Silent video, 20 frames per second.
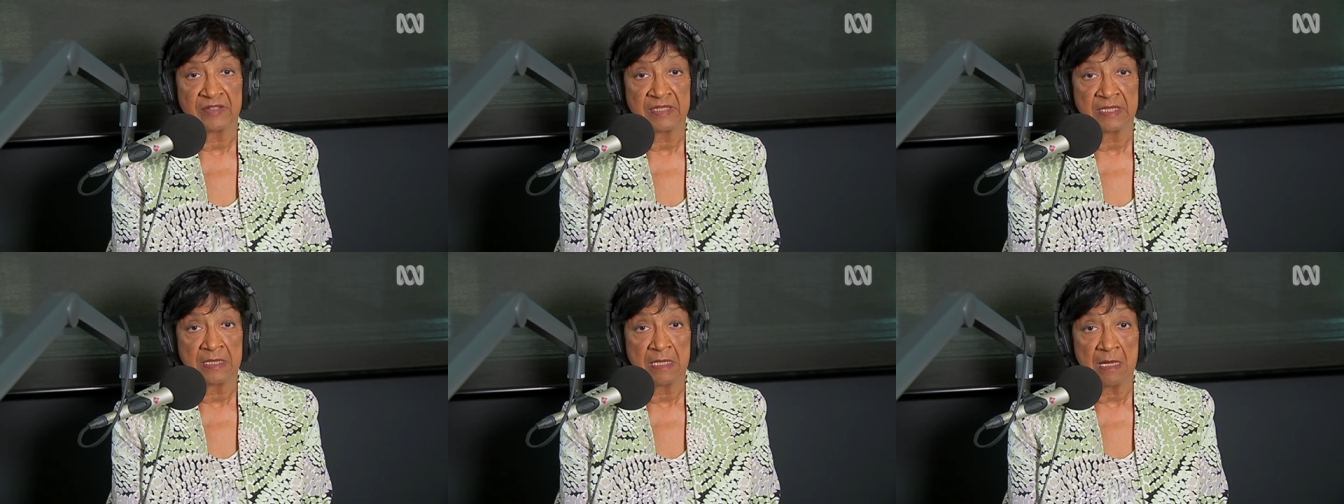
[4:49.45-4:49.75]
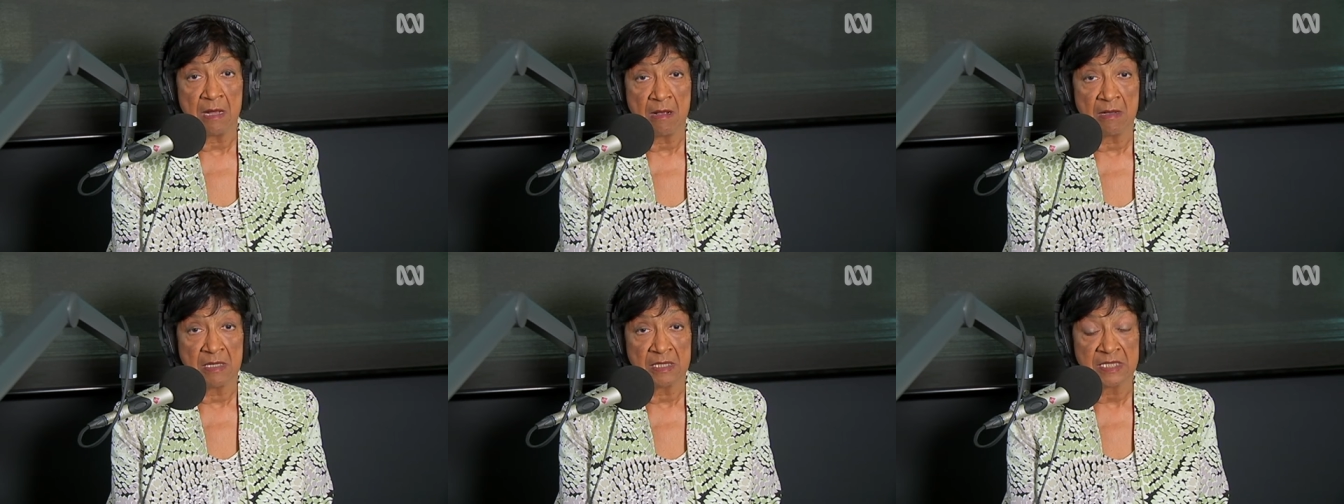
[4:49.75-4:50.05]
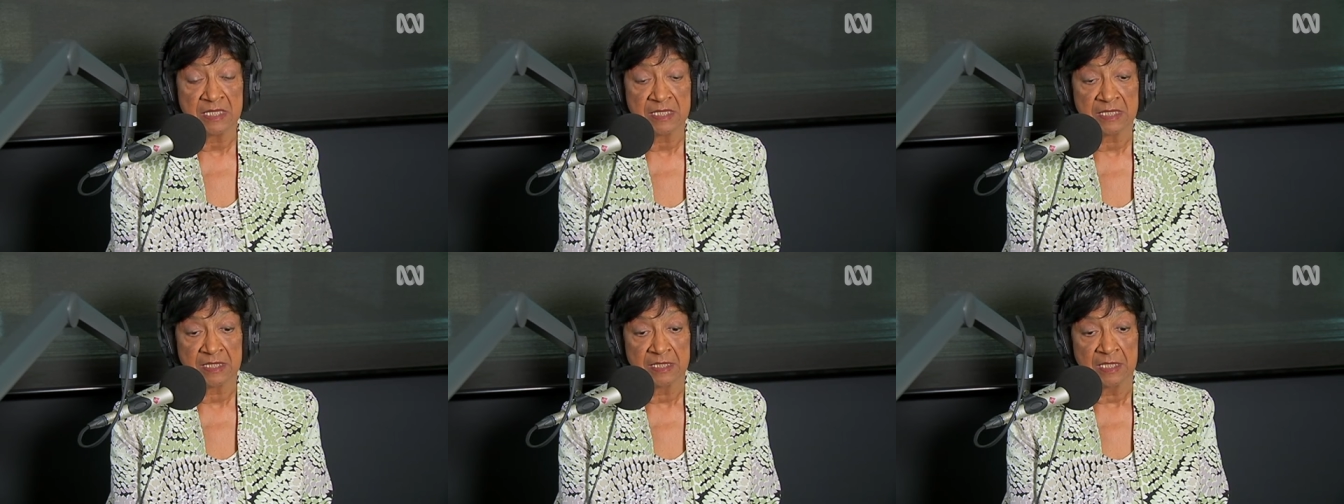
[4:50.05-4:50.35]
in
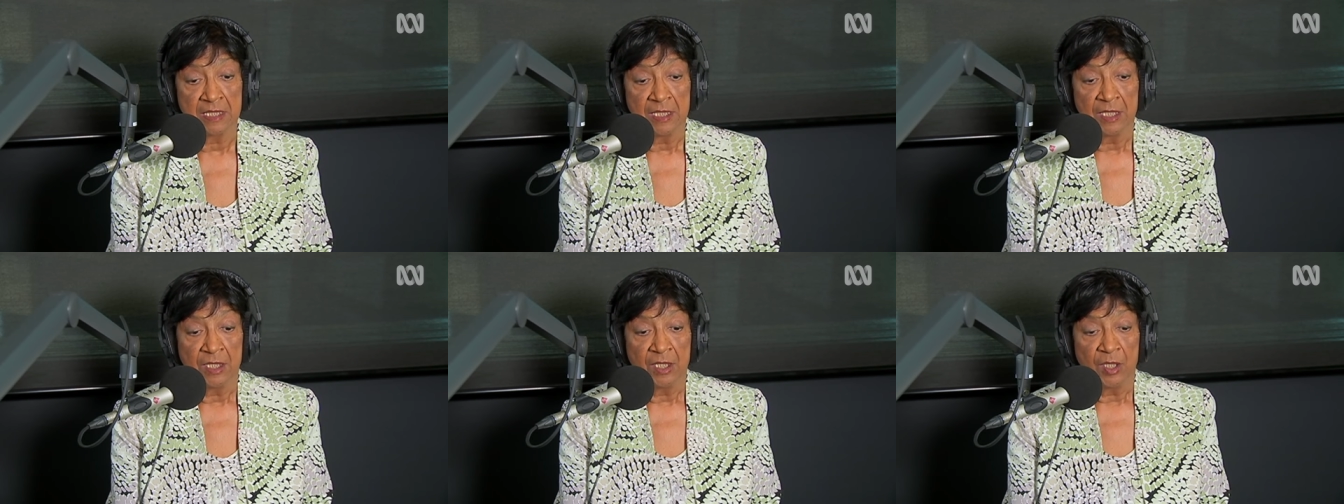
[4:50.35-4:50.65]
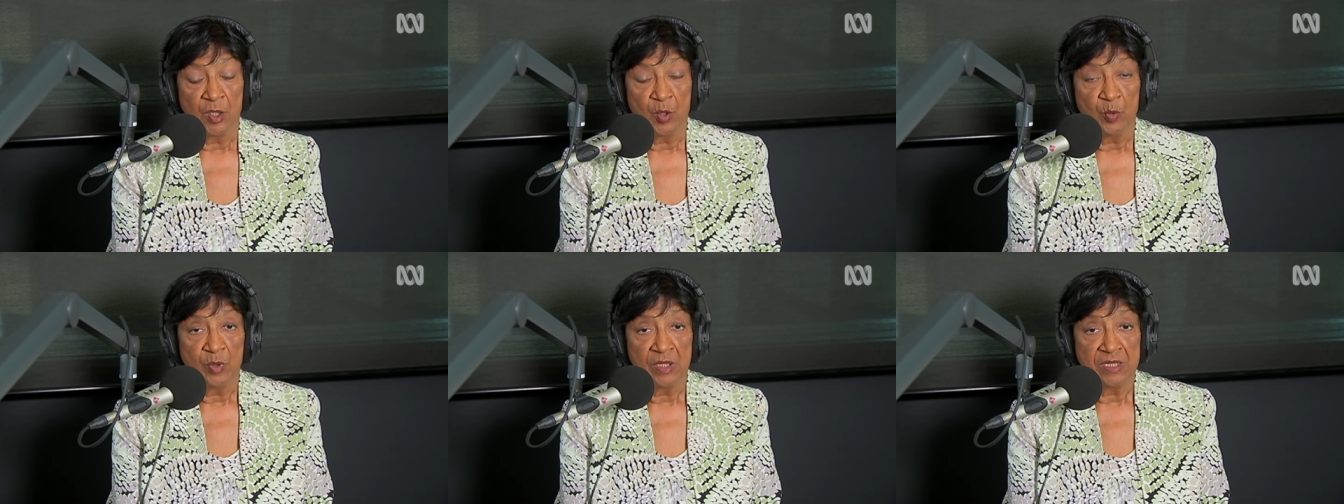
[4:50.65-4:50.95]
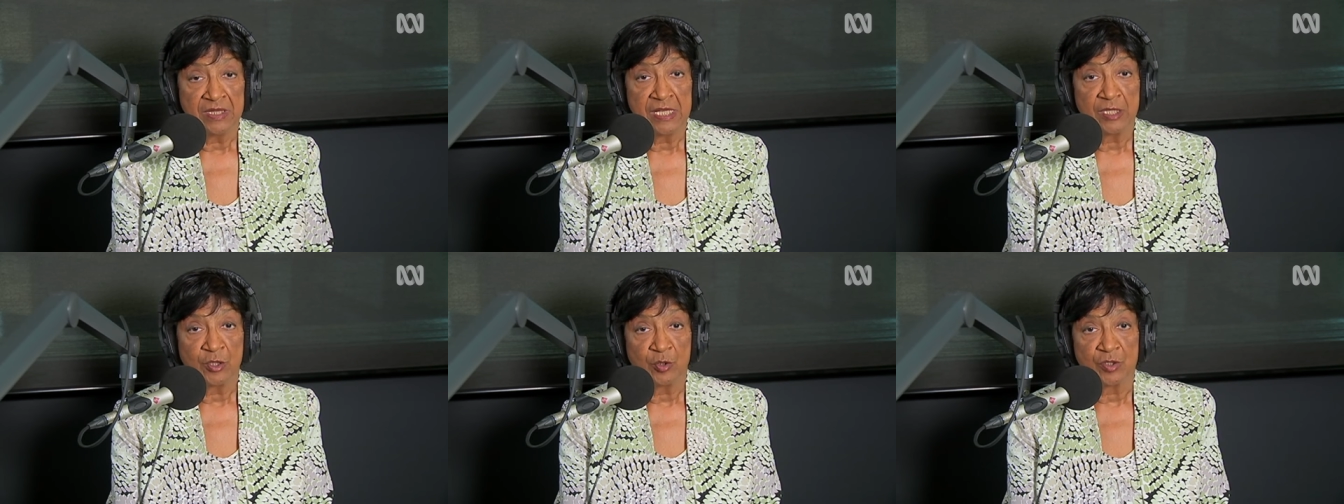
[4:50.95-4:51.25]
us
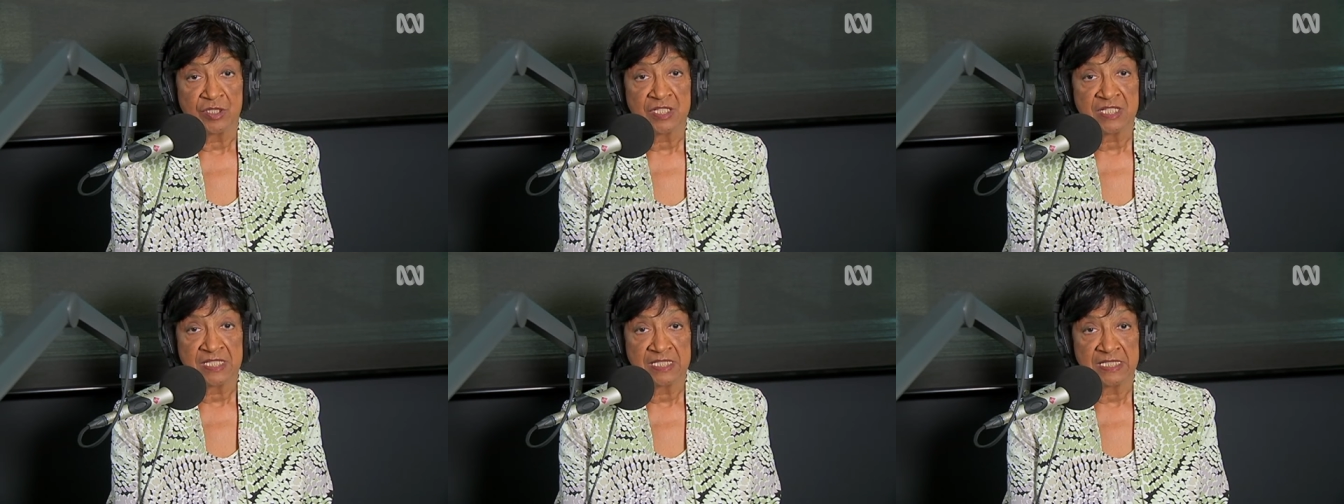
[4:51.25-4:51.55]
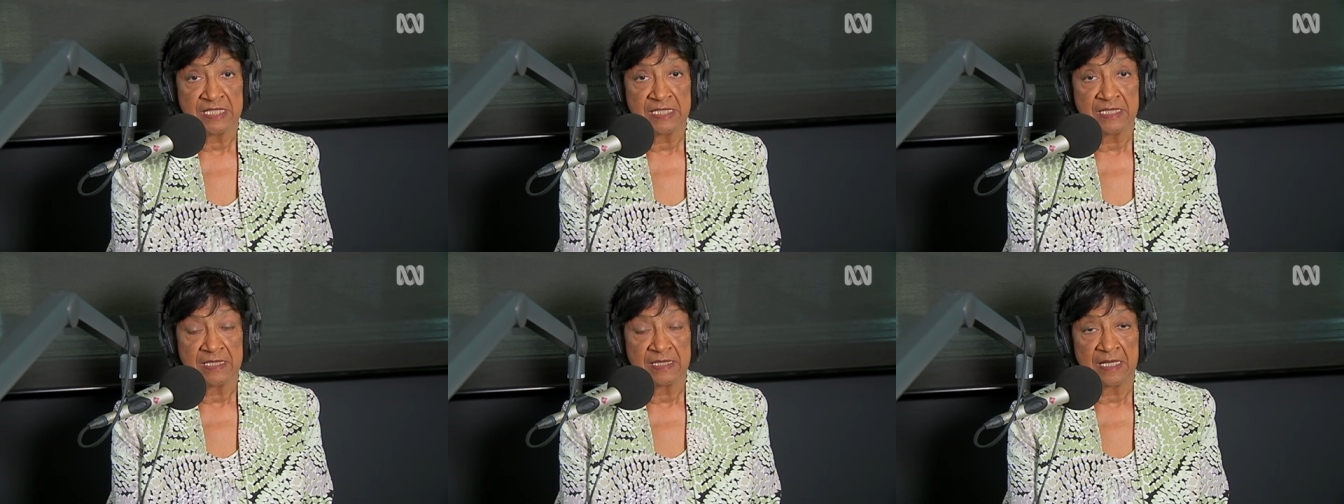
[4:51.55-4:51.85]
when they could see